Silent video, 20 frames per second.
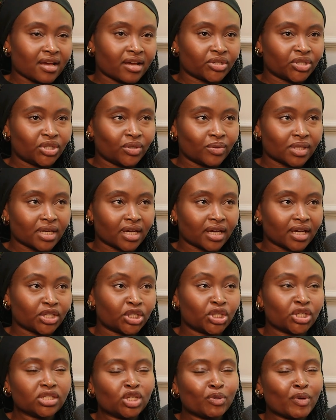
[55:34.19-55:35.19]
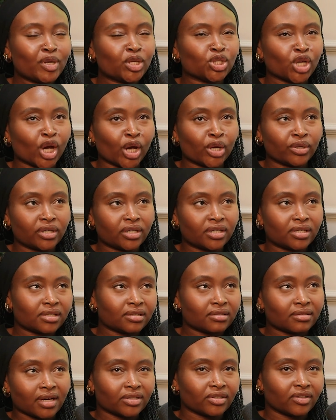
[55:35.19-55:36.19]
And she was like, she made a joke,
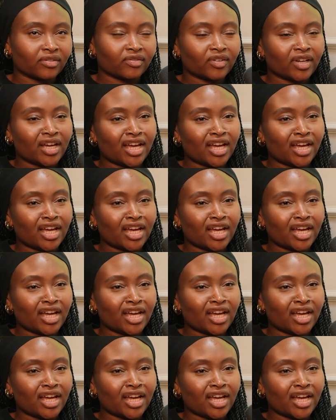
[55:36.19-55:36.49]
kind of.